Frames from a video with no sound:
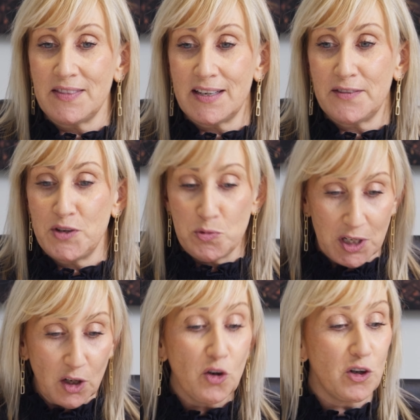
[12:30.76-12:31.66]
that if you were
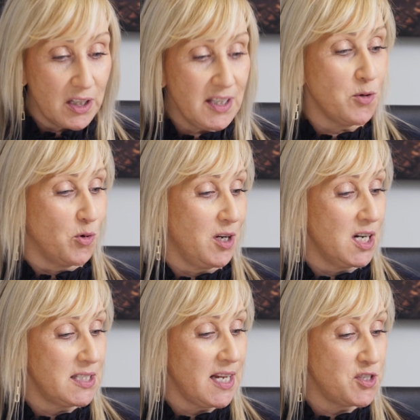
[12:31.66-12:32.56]
to look at the
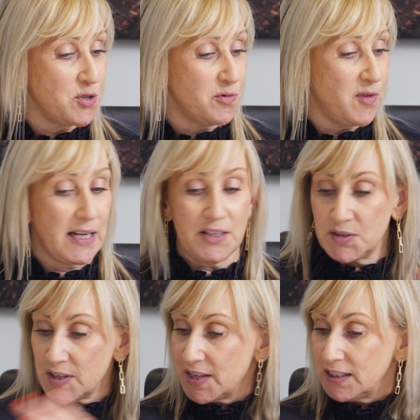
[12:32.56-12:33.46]
organisational
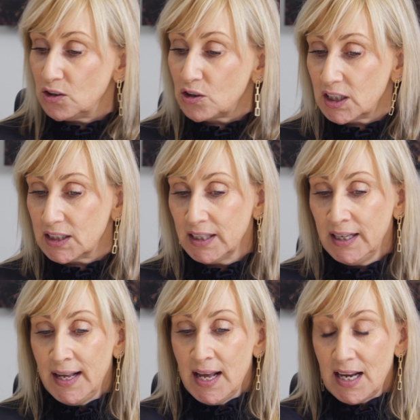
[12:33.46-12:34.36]
values and then look at
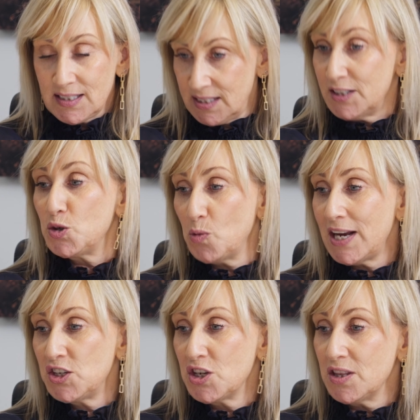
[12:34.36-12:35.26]
a
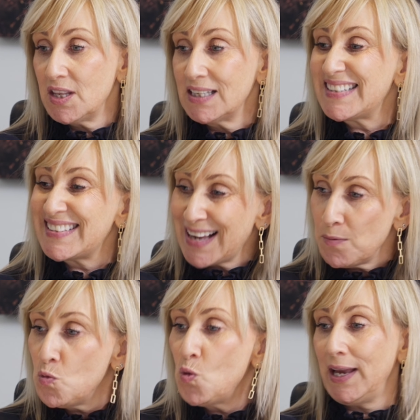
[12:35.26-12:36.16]
situation that
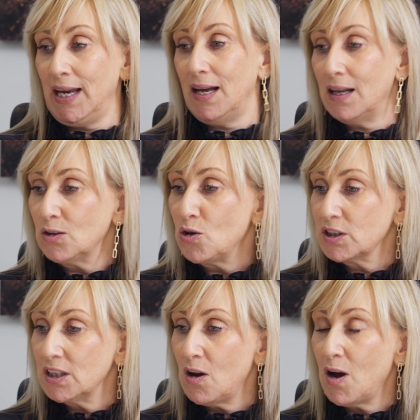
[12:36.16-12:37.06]
somewhere
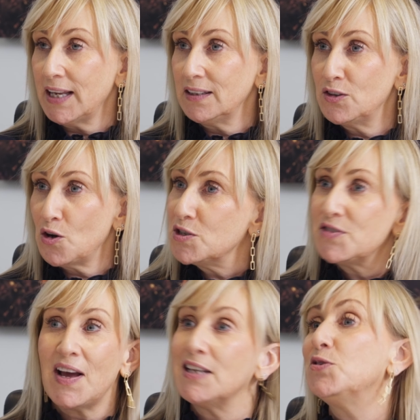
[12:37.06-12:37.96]
along the line those
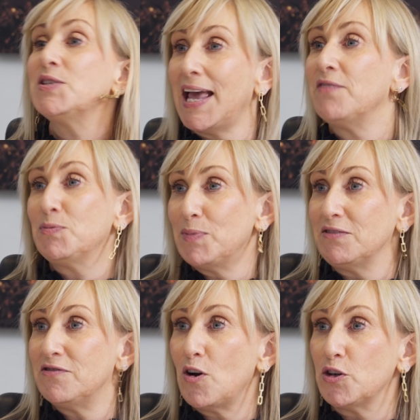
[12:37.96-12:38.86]
values haven't been
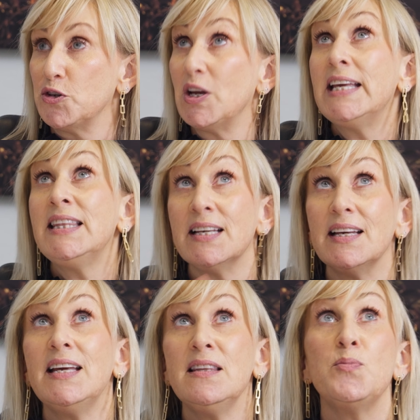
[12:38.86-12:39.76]
followed
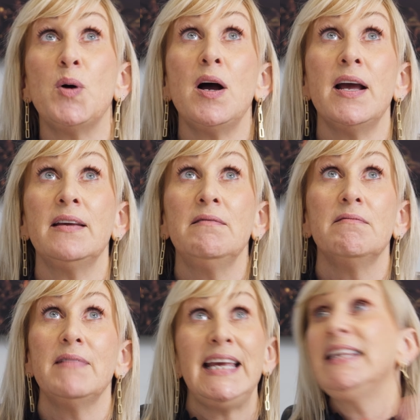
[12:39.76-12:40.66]
either by
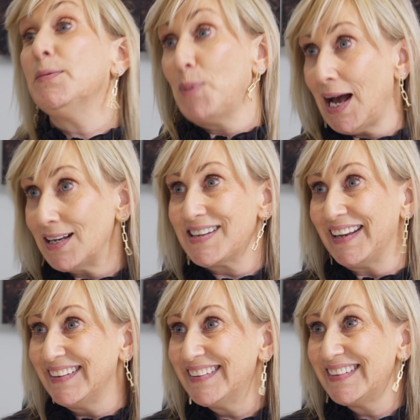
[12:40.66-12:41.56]
either
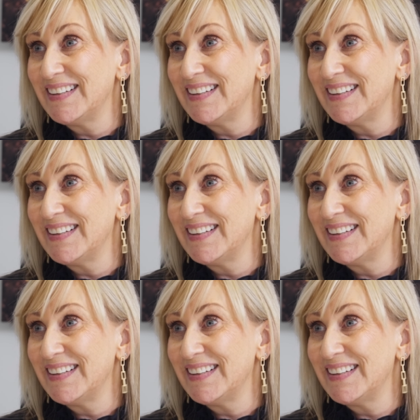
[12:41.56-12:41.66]
party?